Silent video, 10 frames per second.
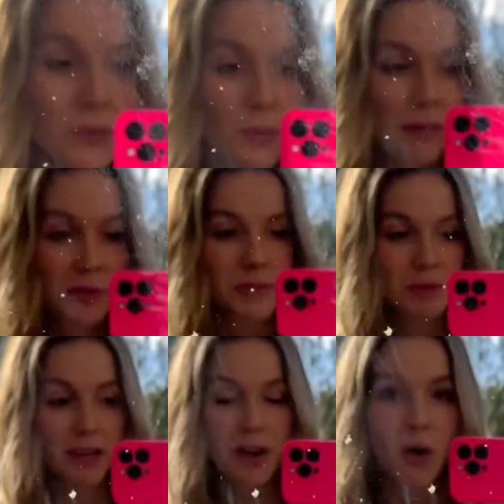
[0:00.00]
welcome to
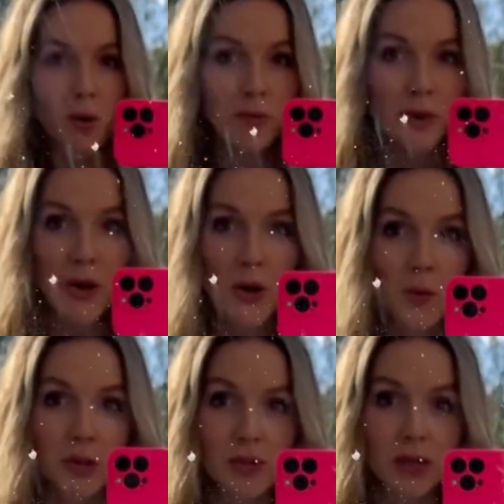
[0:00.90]
my home.
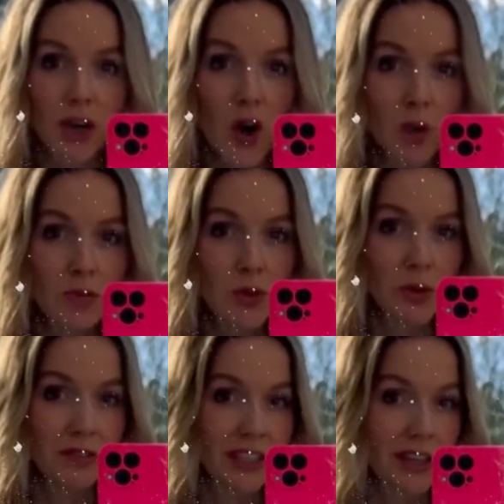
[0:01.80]
We're doing a home
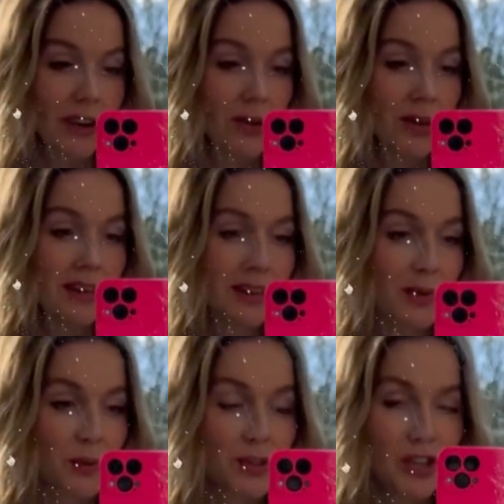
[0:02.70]
tour video.
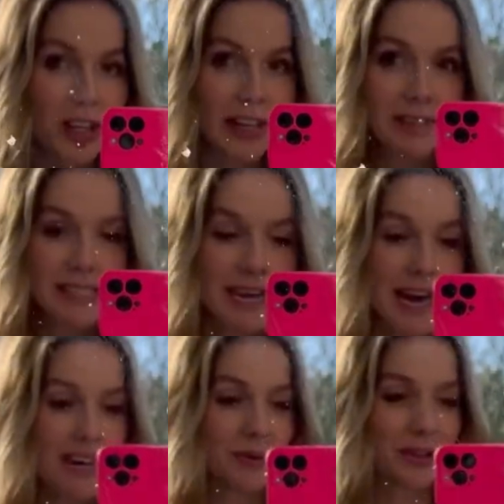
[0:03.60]
We're starting
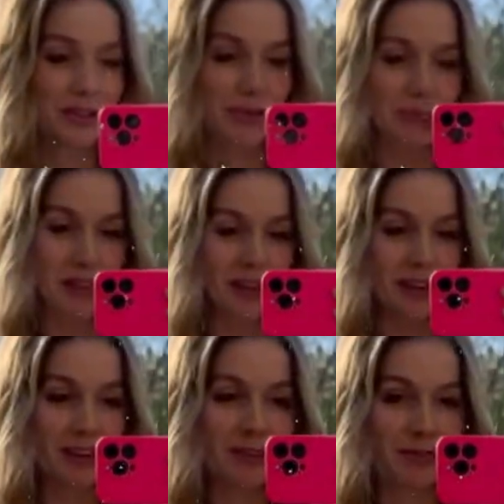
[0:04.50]
outside where there's a
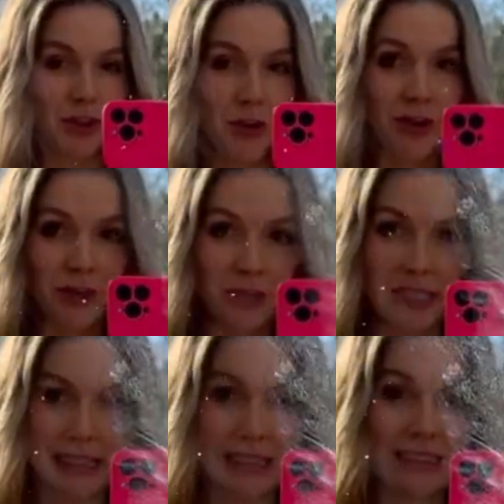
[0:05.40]
mirror for no good
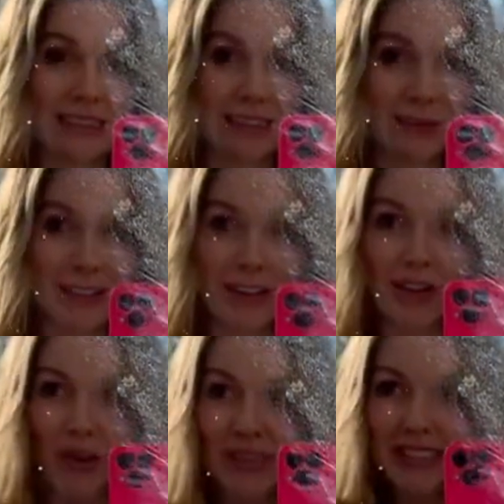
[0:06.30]
reason. It was gonna
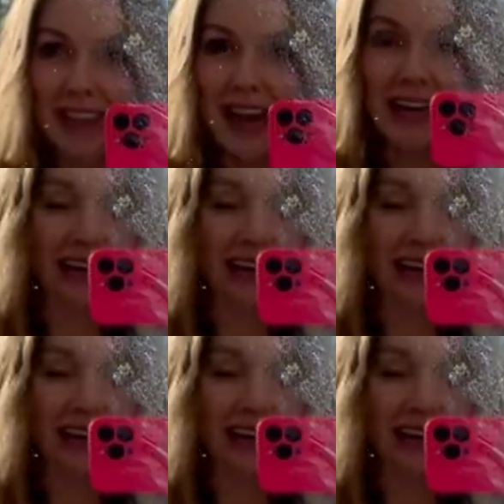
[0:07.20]
go inside,